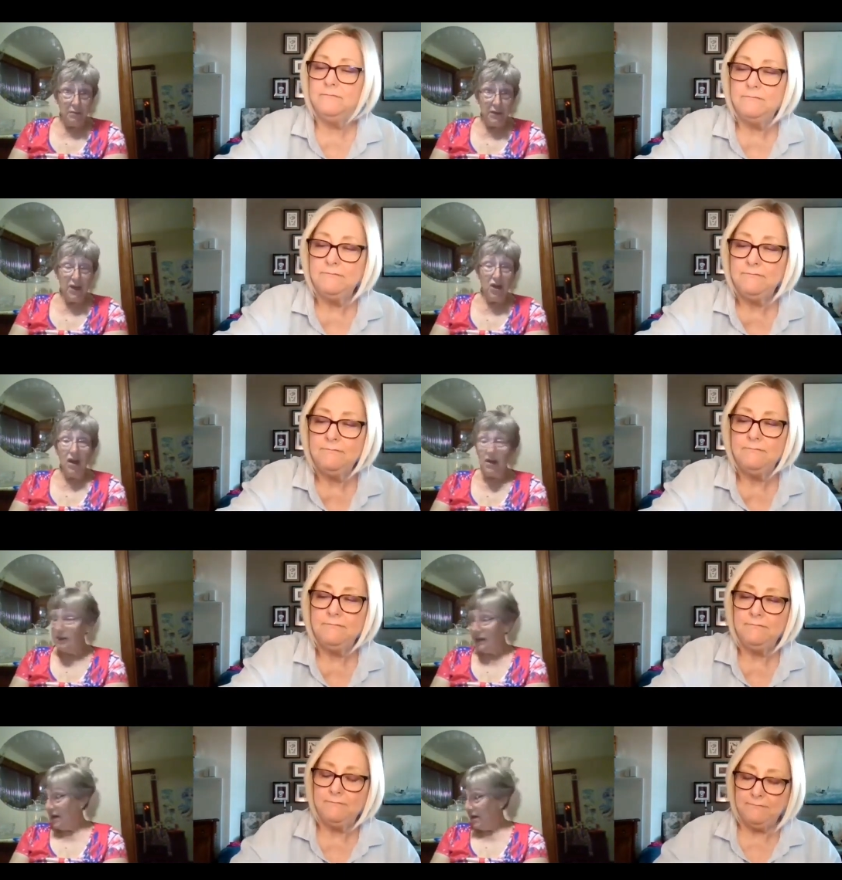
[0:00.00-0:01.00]

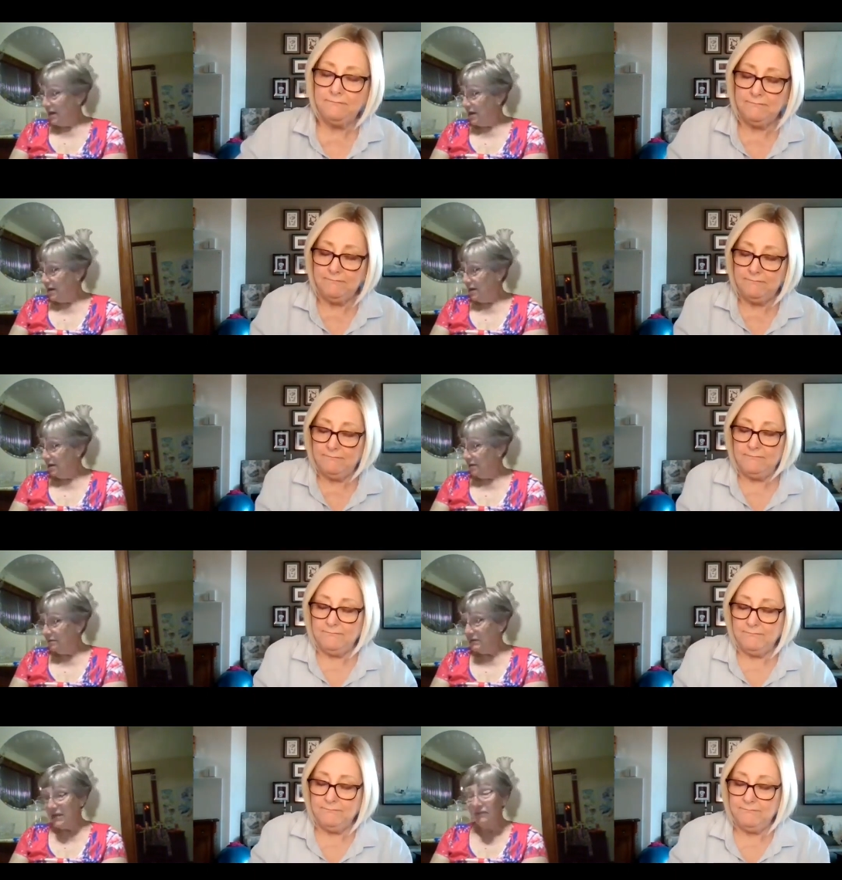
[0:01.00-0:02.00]
Speaker 1: Because I
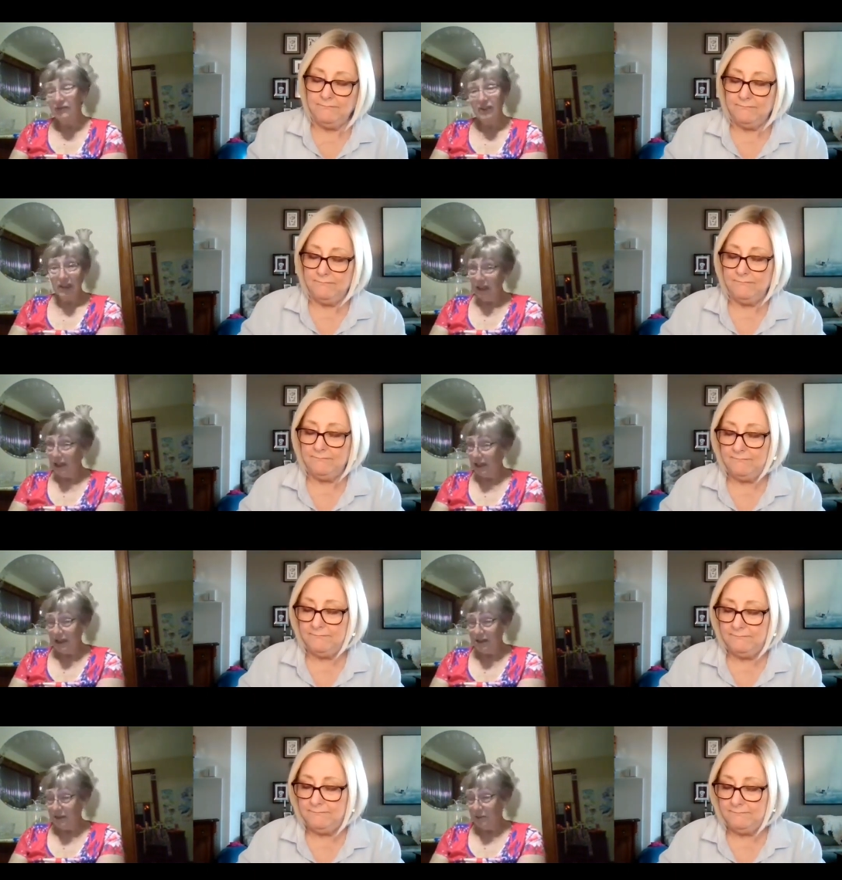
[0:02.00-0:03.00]
definitely
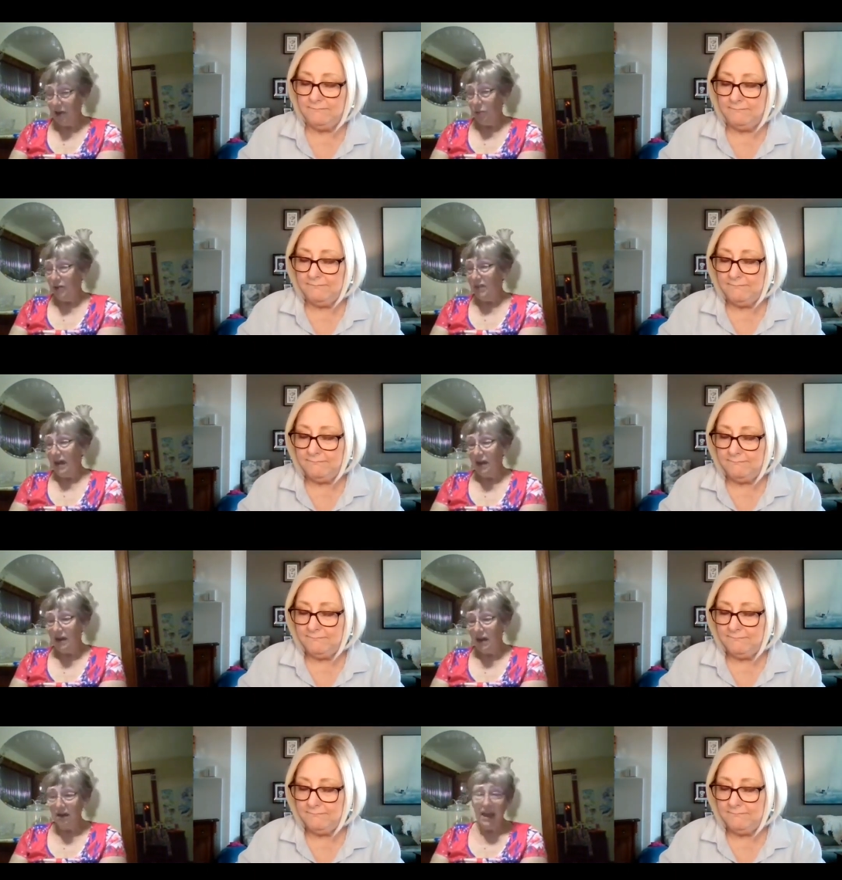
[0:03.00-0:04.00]
need some help with that.
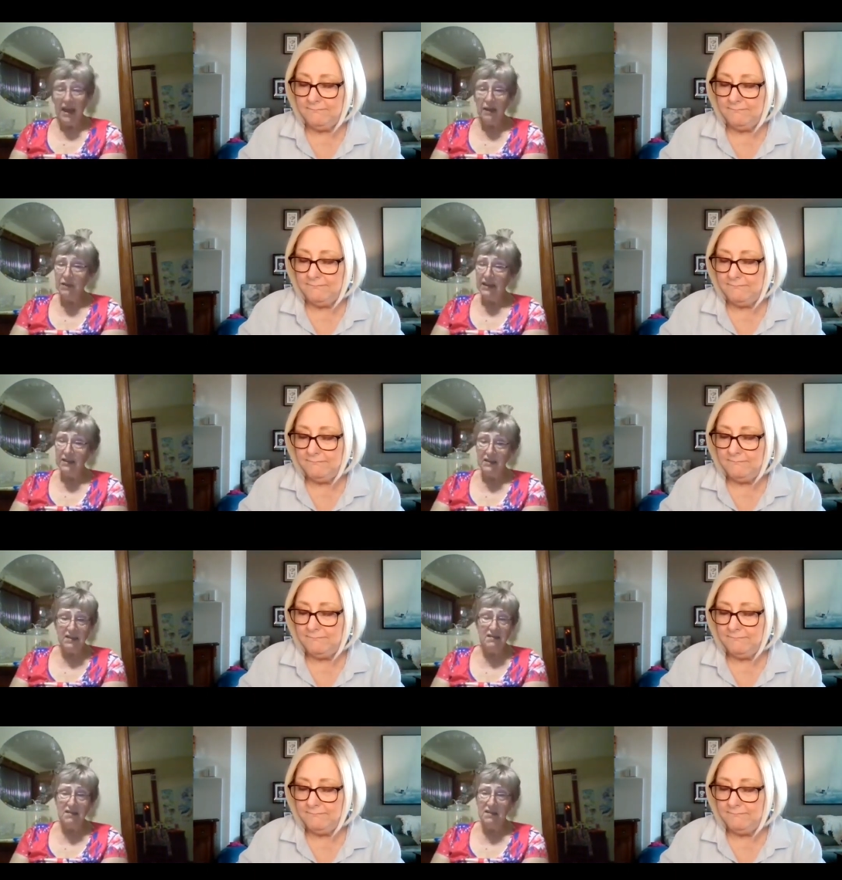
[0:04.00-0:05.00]
And eggplant
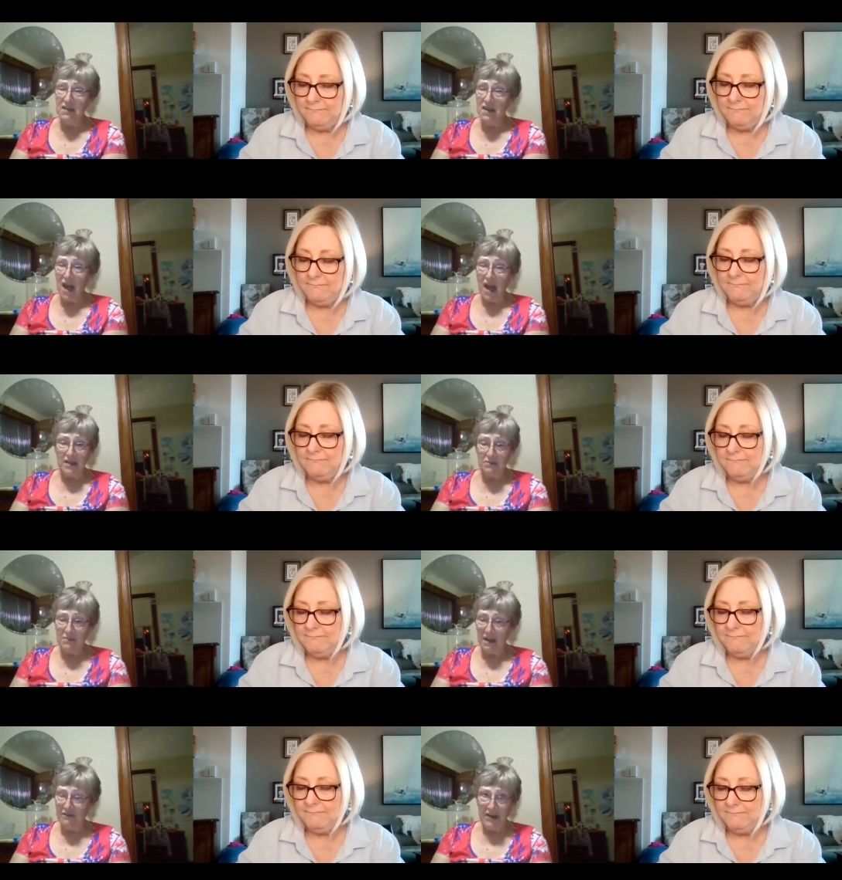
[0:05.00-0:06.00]
is not my